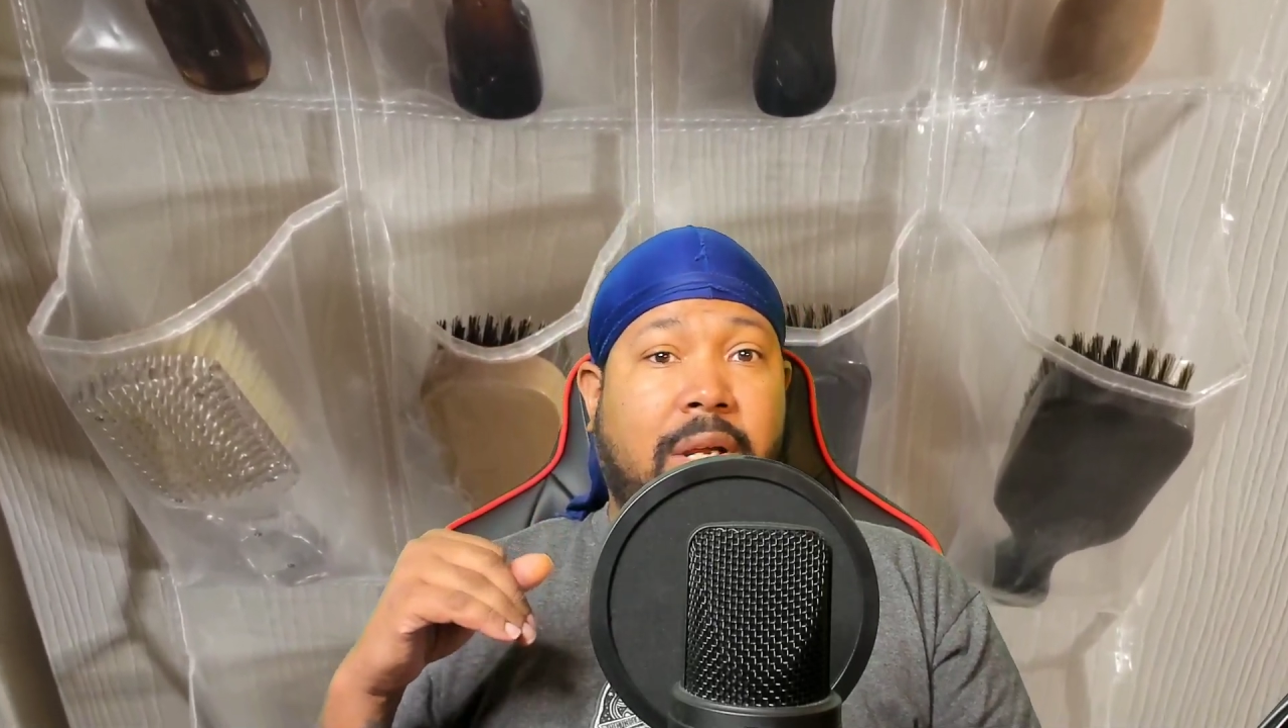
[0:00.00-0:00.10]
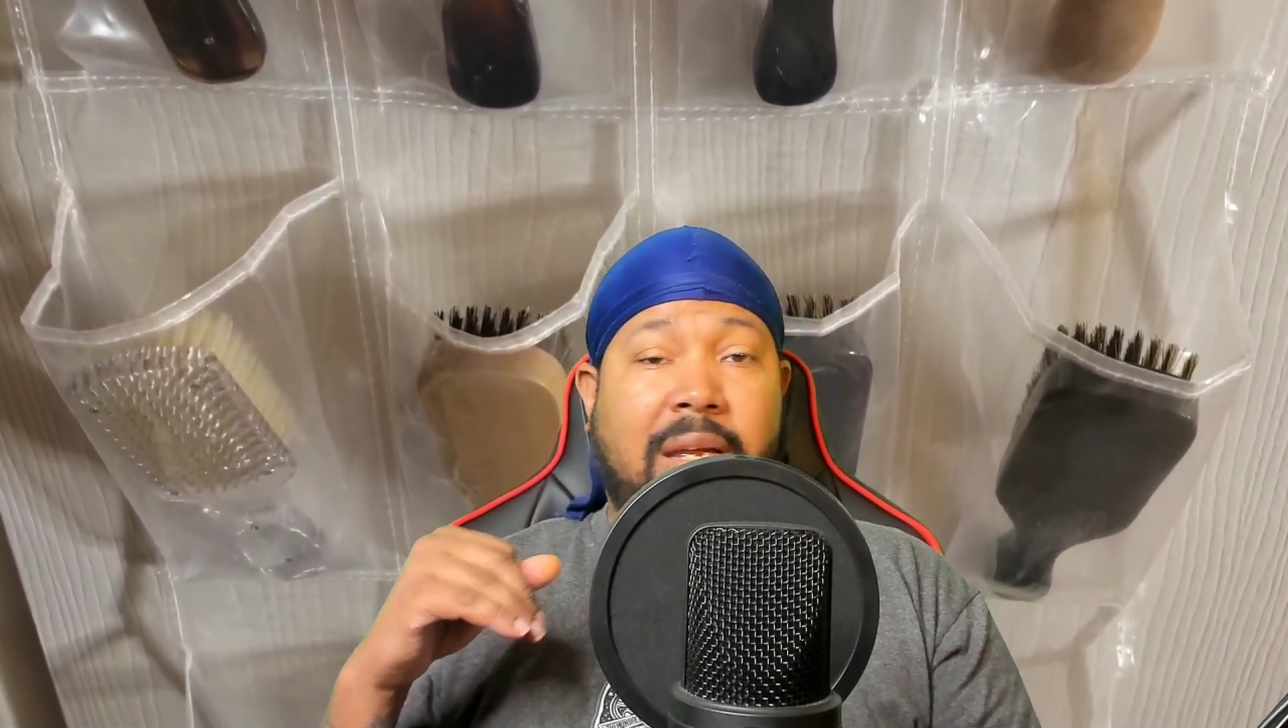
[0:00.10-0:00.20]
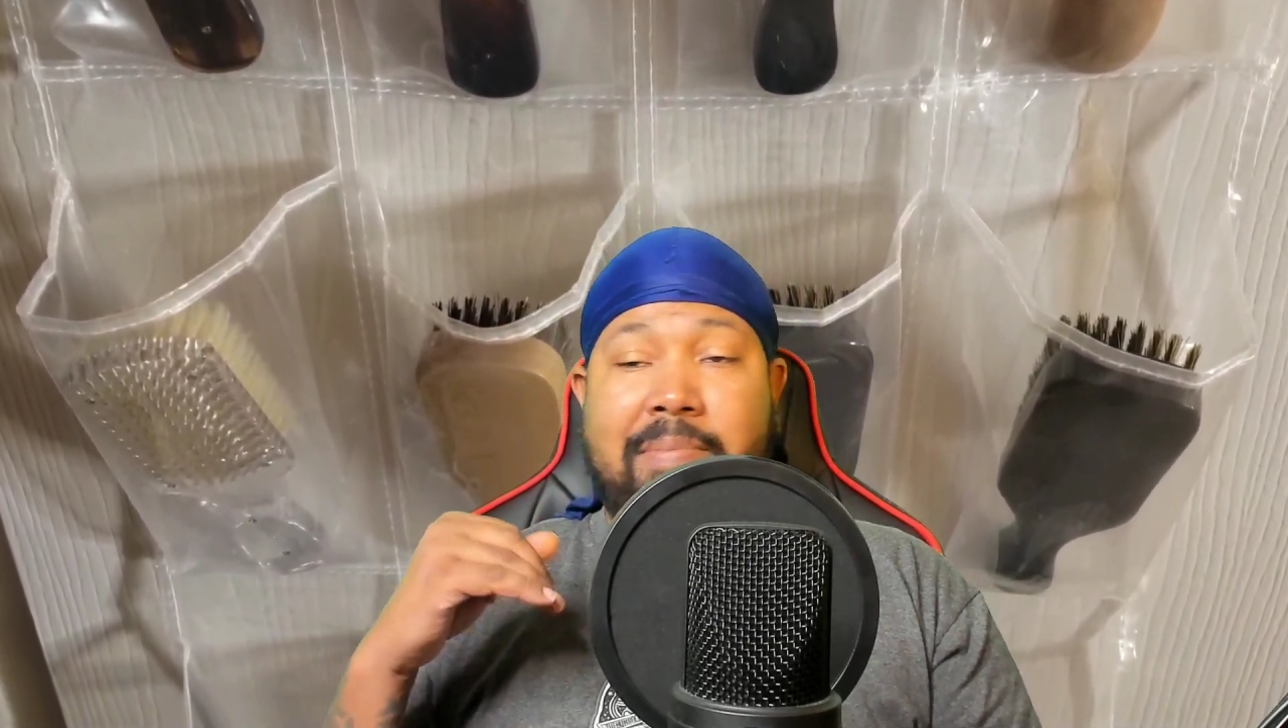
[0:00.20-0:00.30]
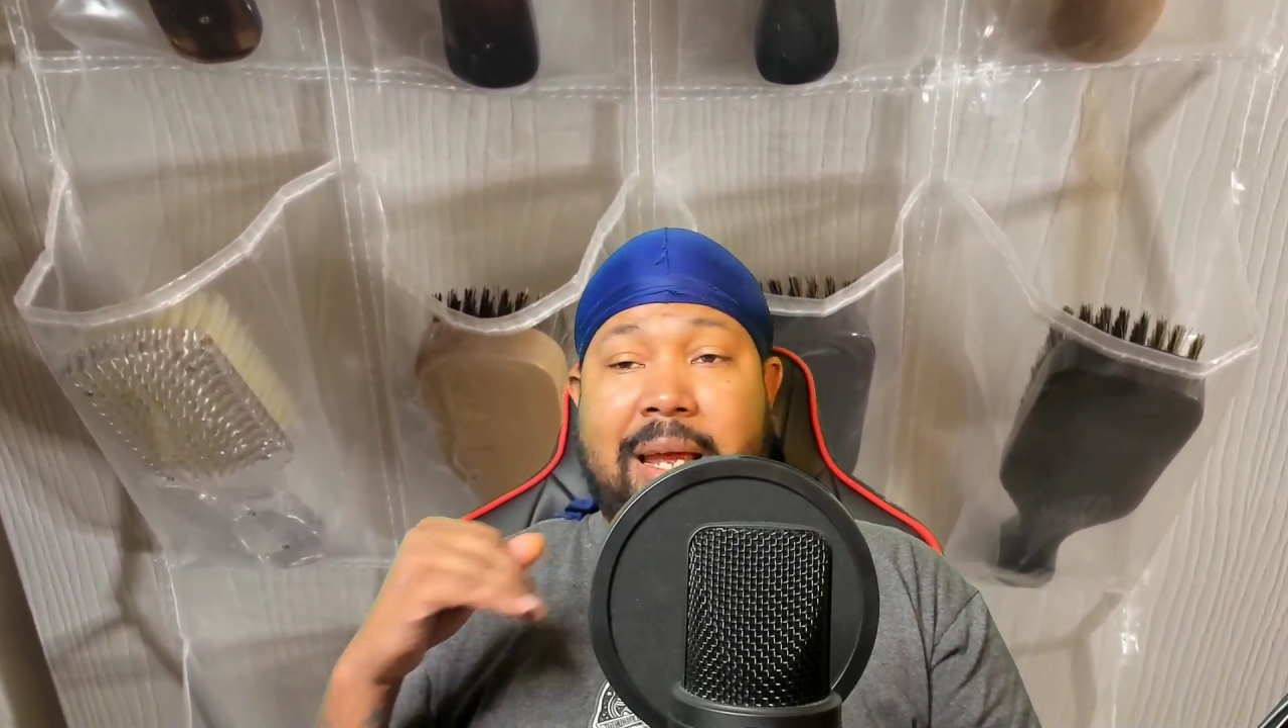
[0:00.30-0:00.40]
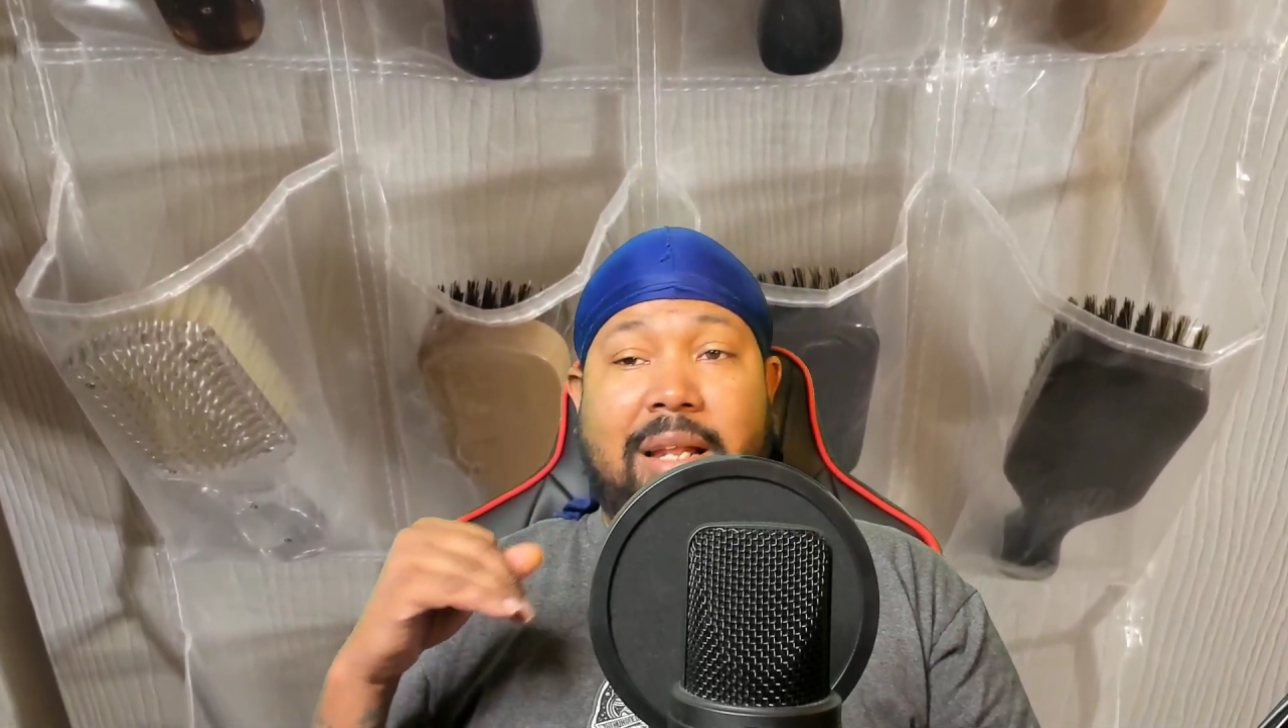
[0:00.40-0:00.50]

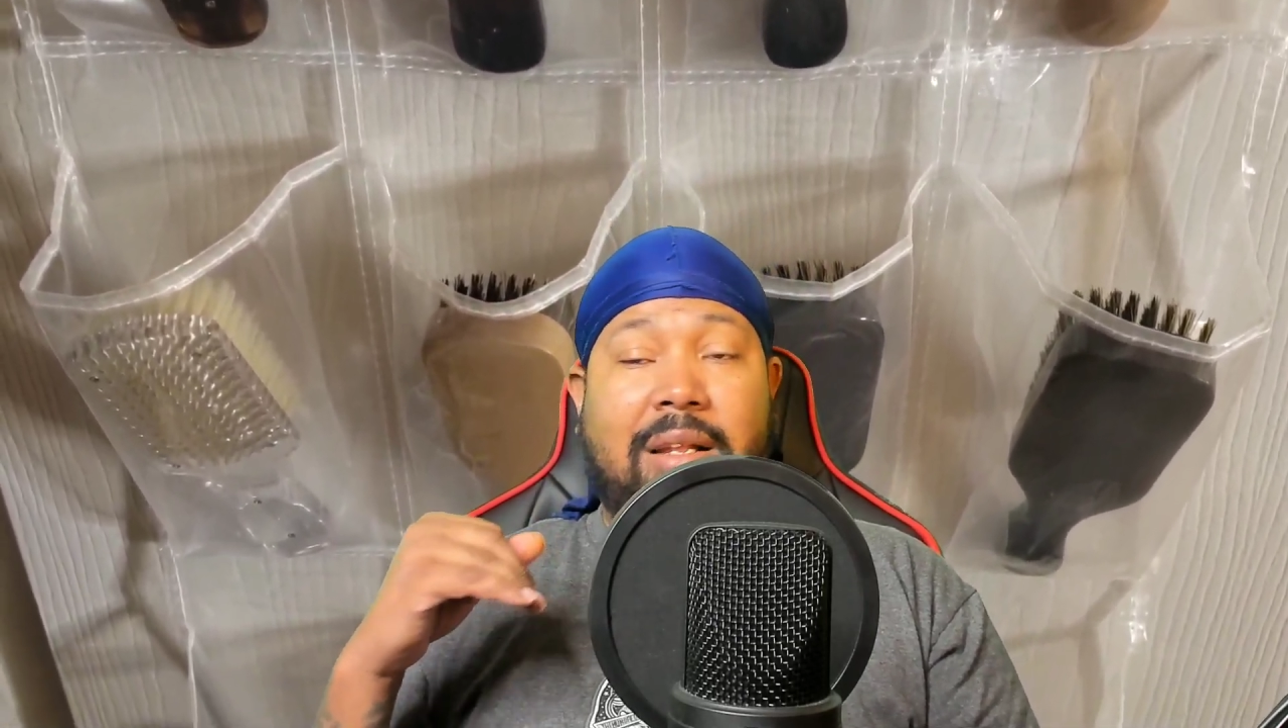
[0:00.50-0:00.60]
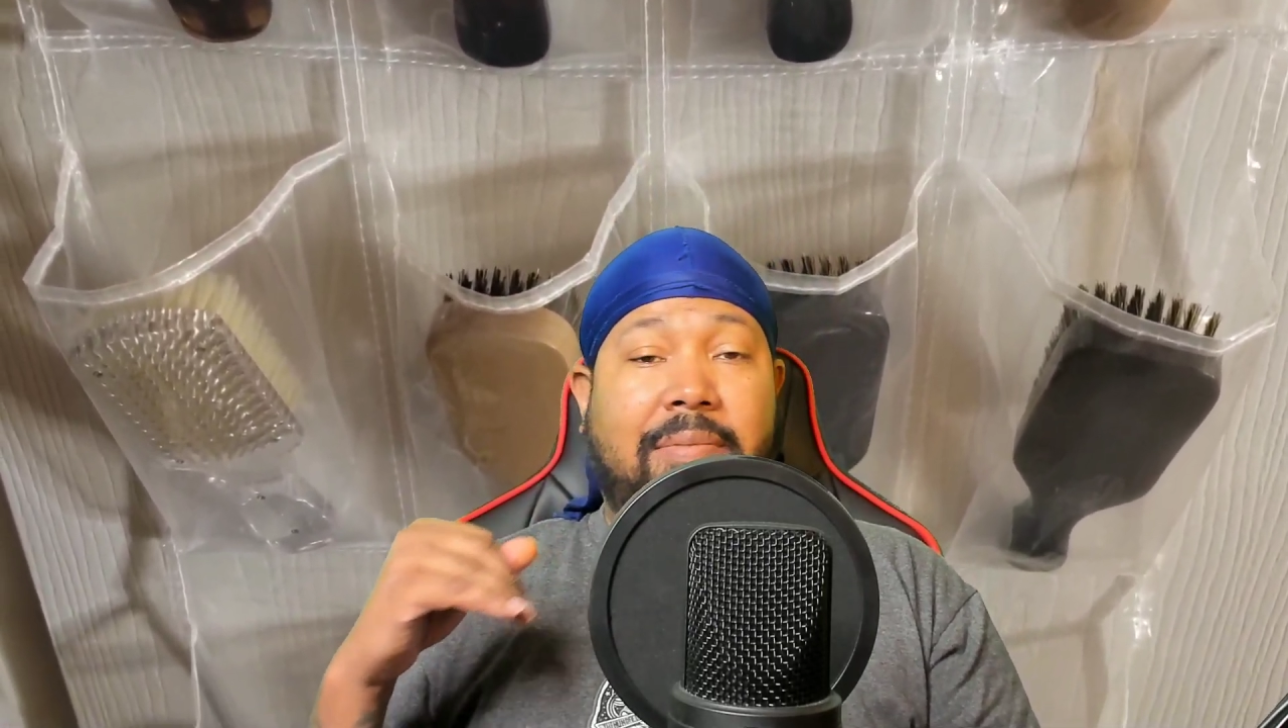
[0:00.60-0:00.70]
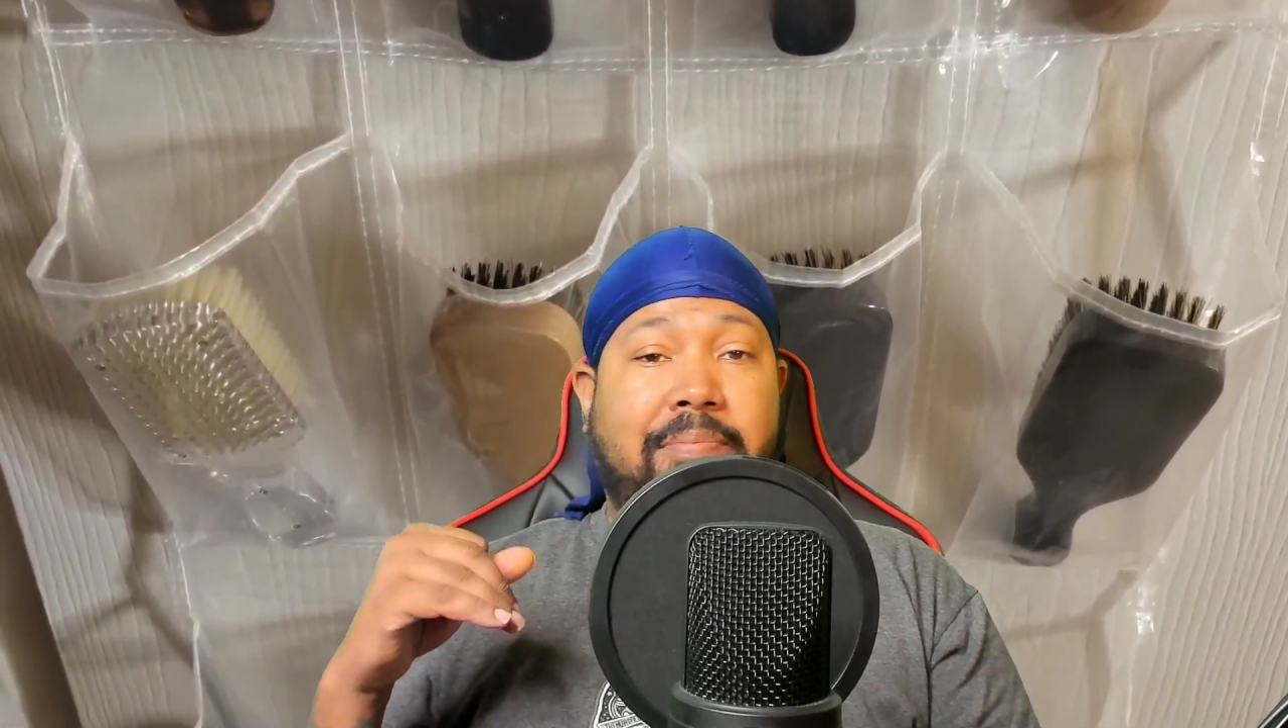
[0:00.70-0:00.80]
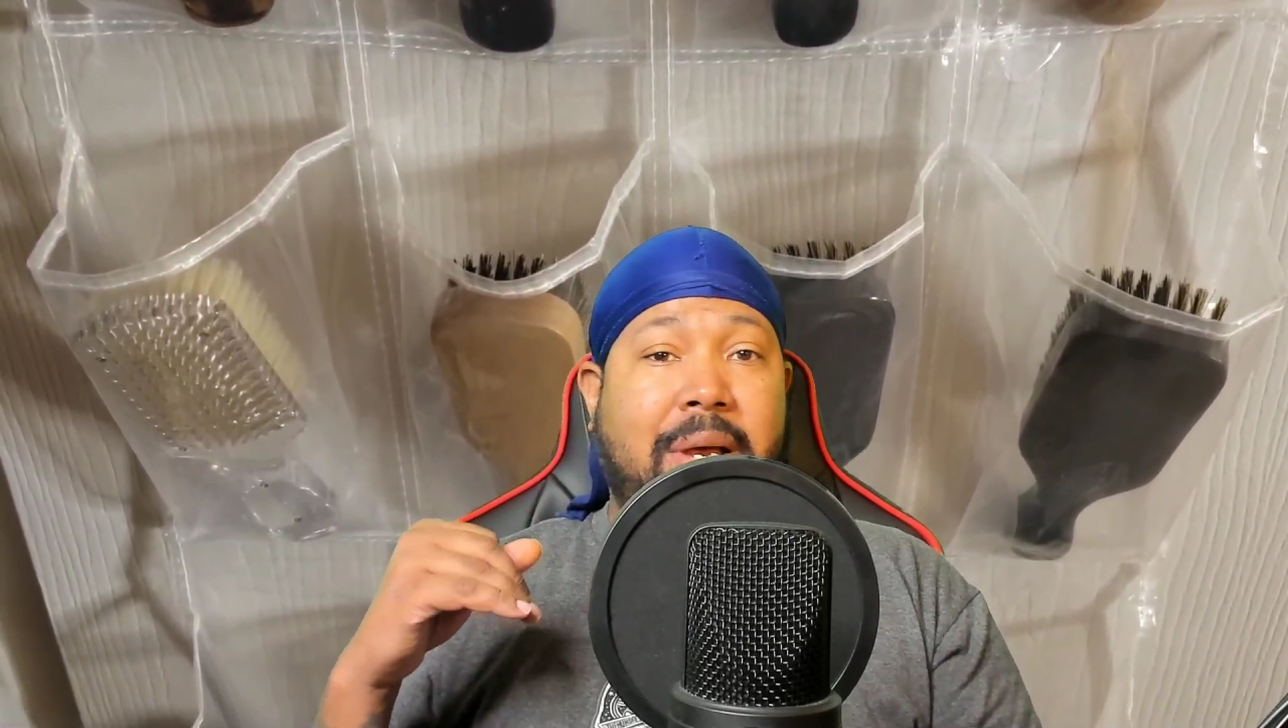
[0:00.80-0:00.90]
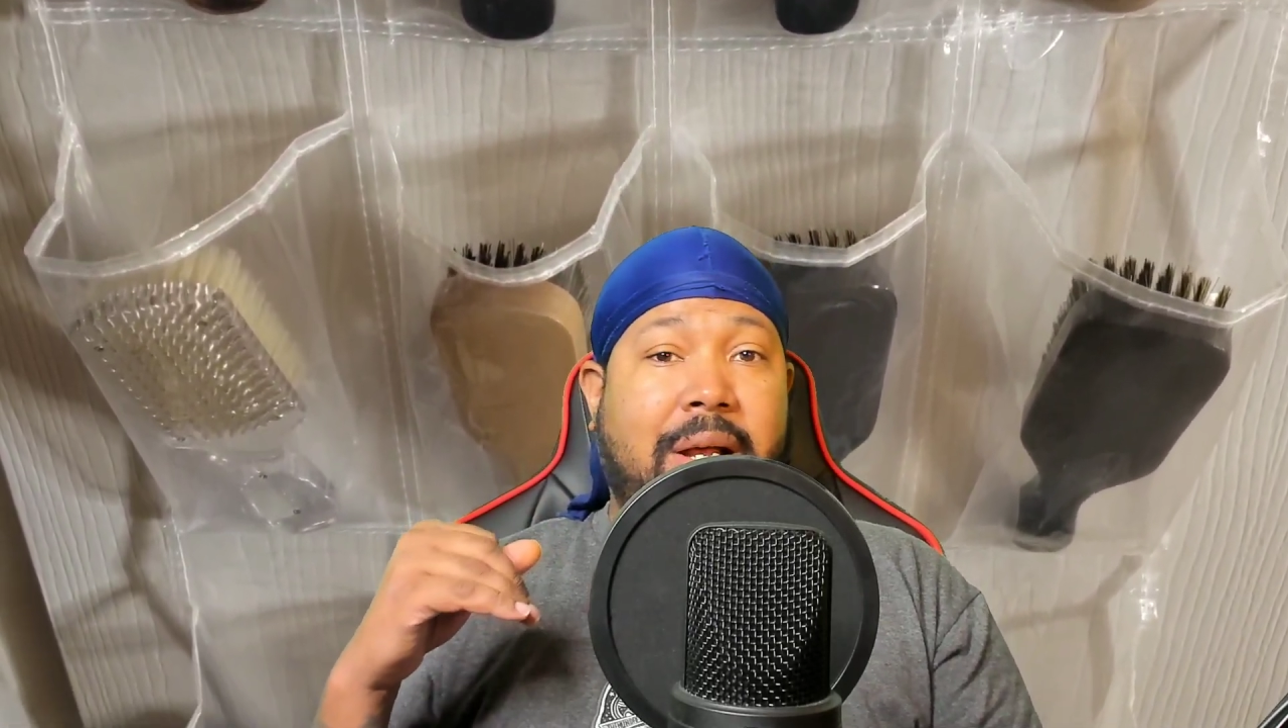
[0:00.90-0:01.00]
It may
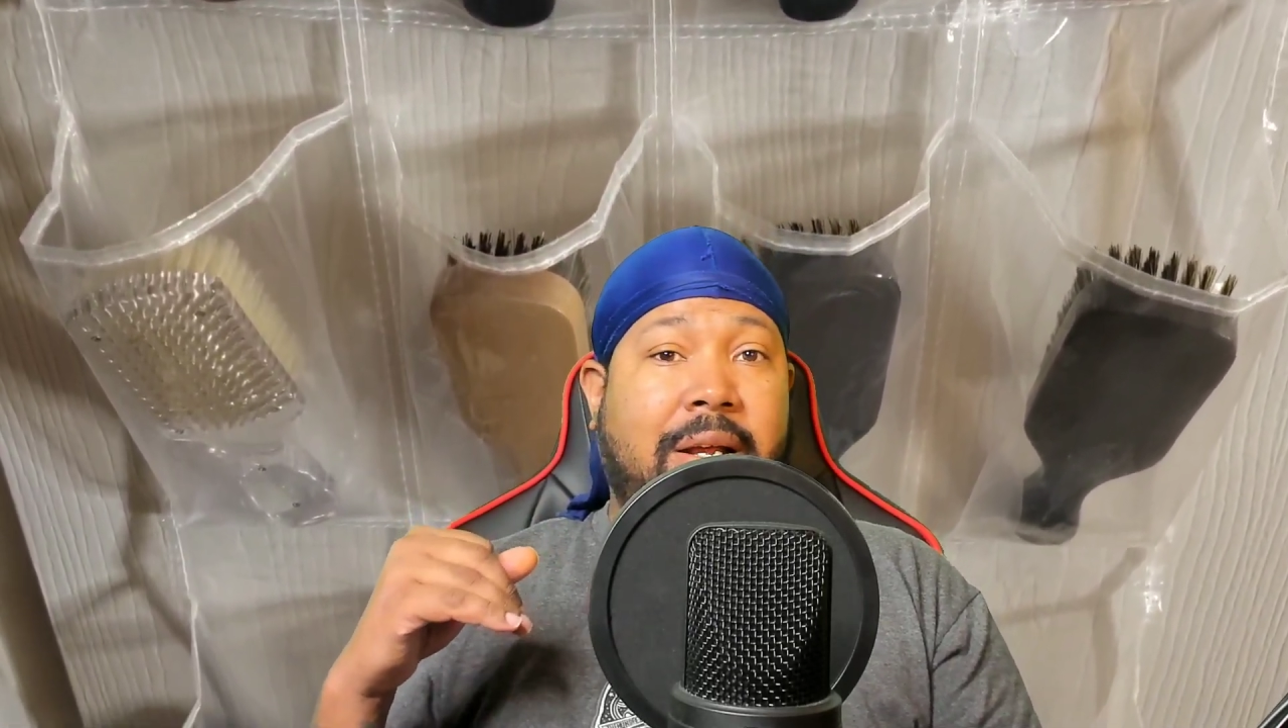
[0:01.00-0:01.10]
look better,